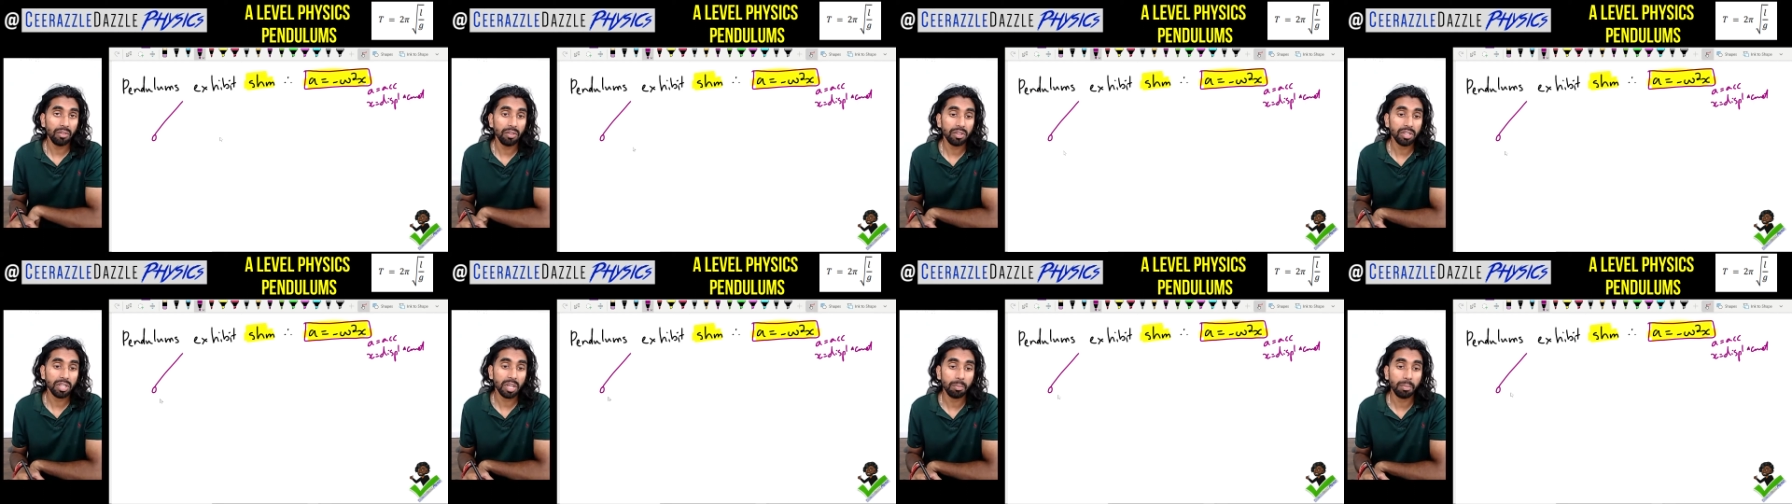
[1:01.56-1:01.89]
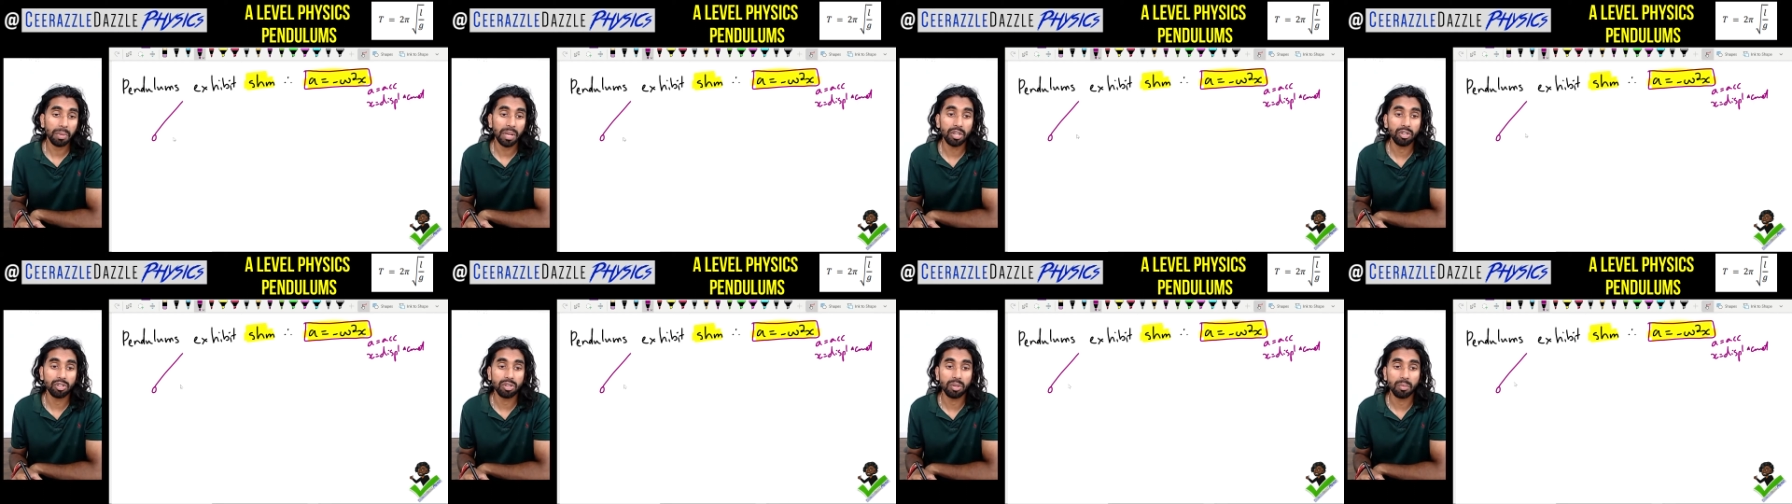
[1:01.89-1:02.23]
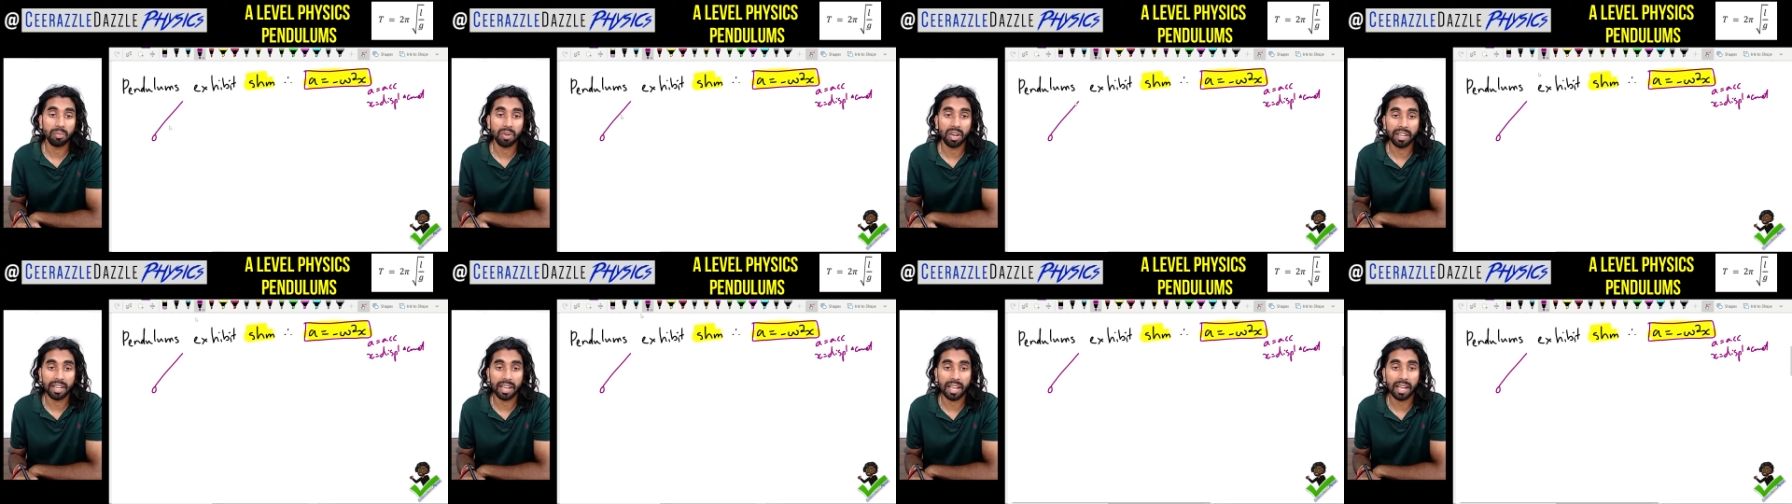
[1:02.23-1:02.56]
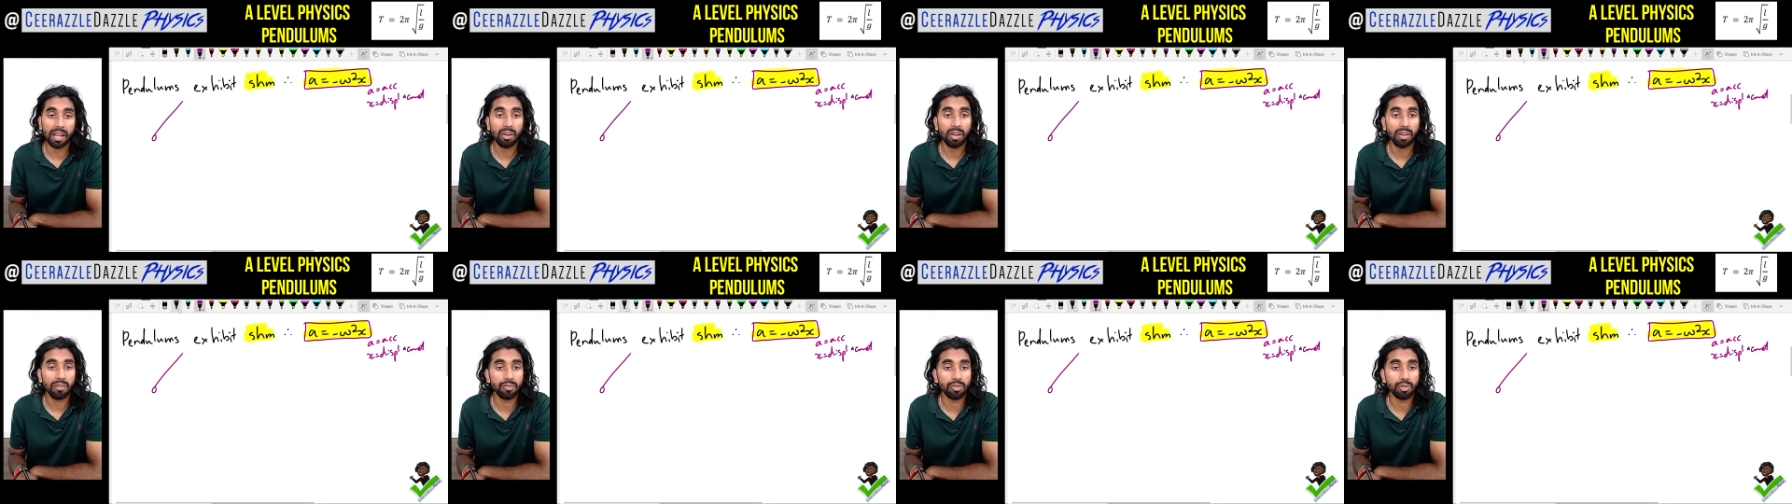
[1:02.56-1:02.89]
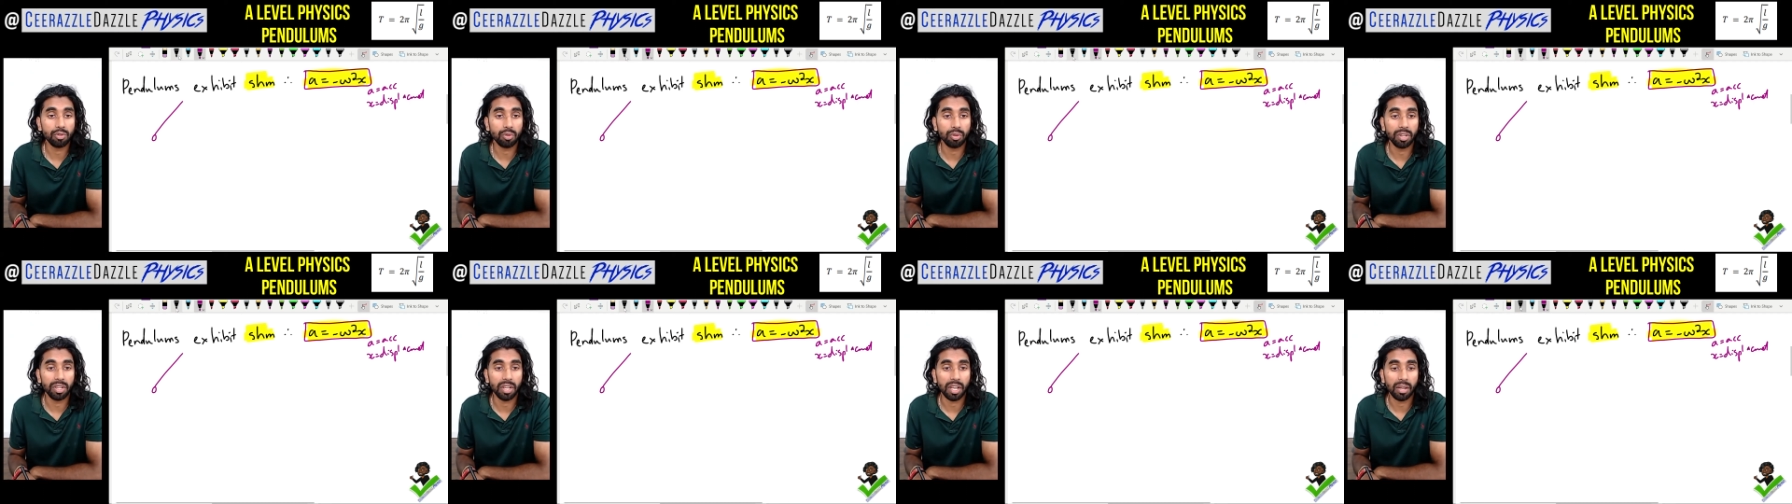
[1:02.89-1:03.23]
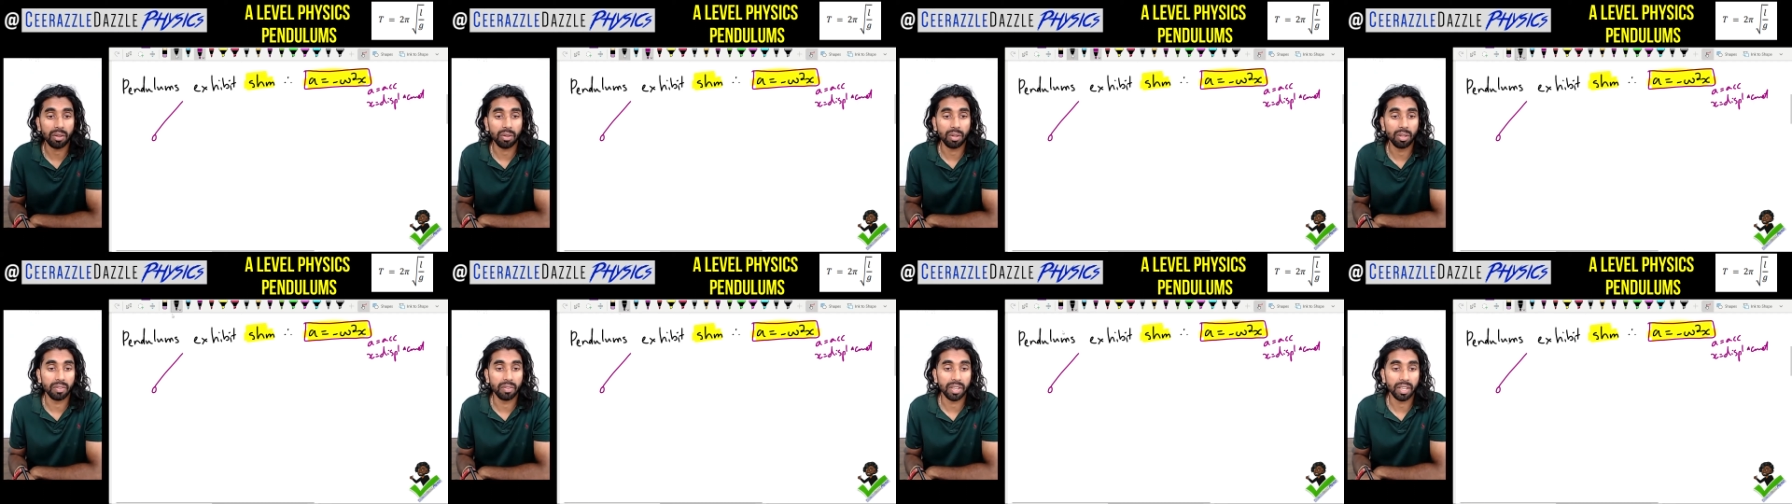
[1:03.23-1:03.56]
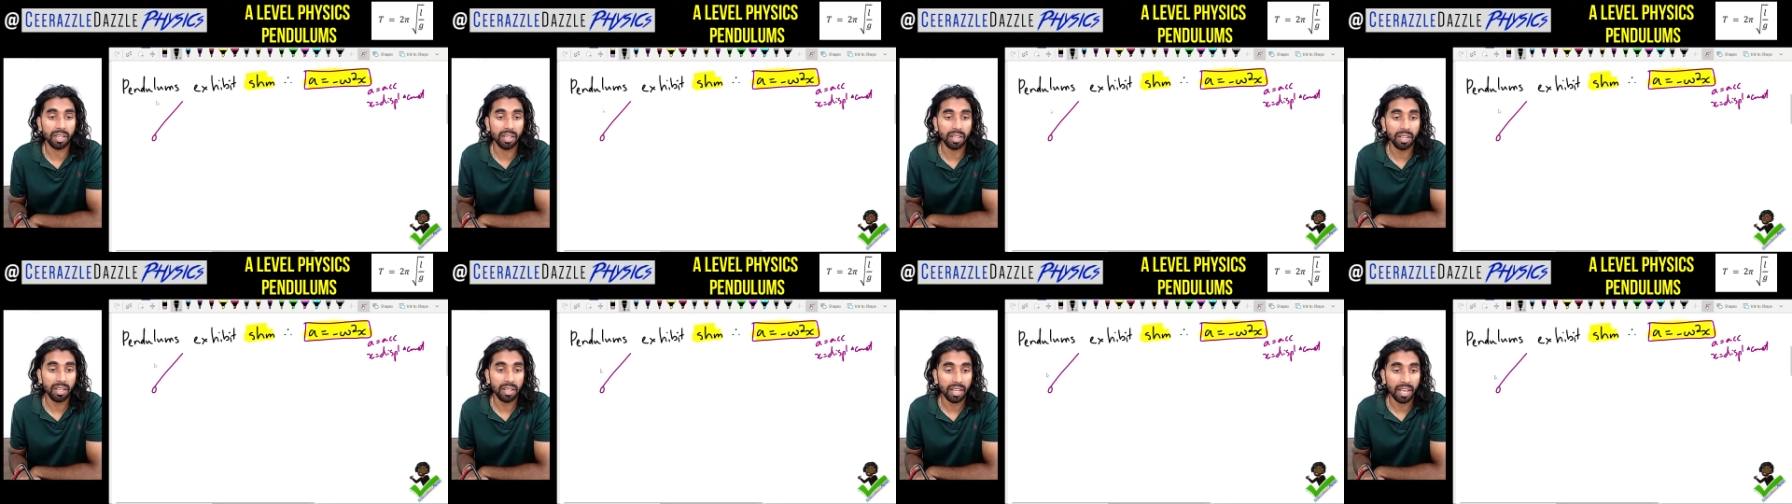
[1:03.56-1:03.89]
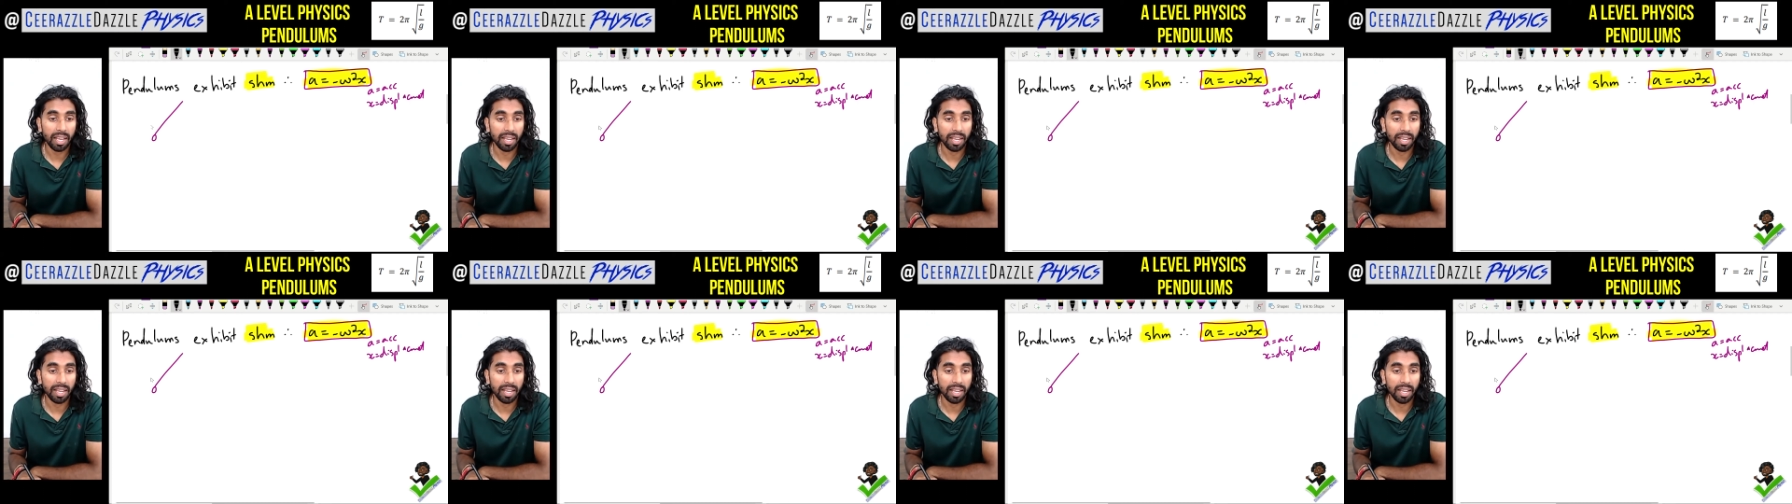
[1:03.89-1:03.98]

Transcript: is our pendulum right now. I've drawn it out over here.